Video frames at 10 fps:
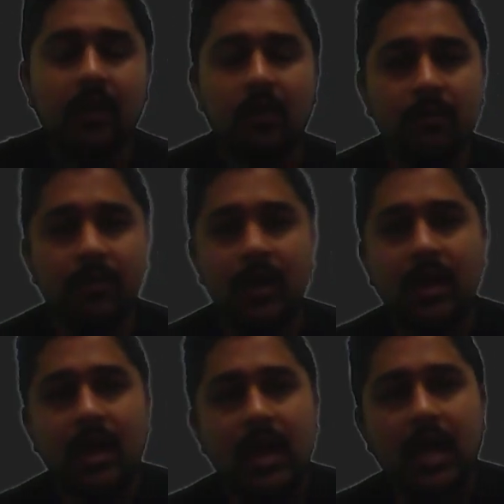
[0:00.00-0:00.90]
I hope
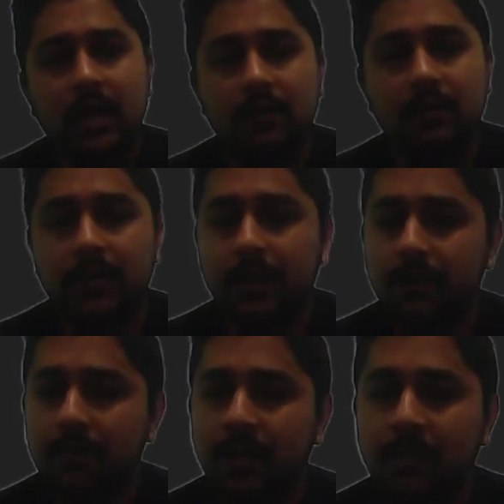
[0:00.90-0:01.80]
I have
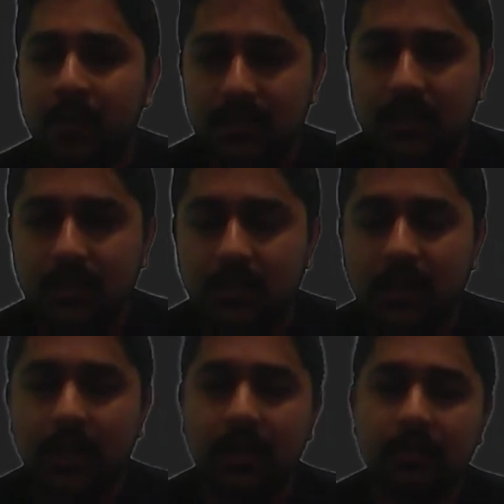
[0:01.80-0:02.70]
given my best
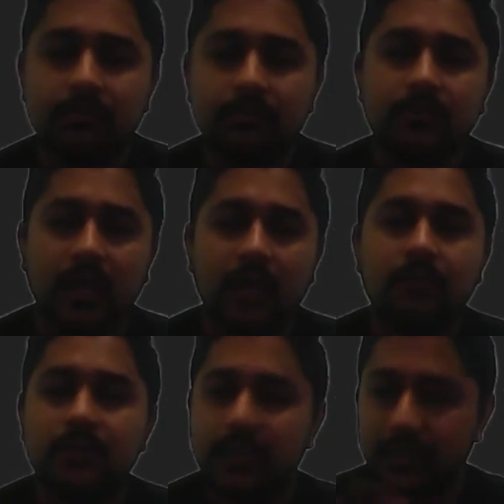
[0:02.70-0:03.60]
and I
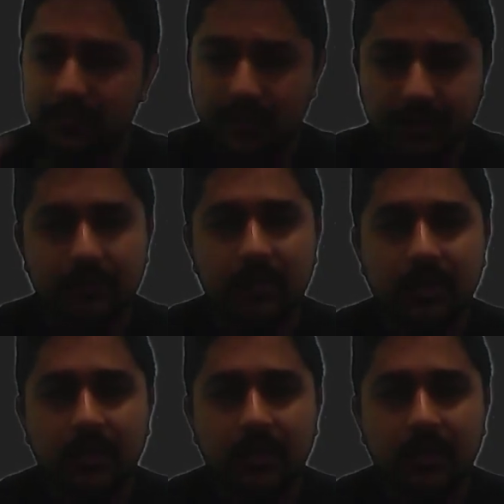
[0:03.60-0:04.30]
have satisfied you.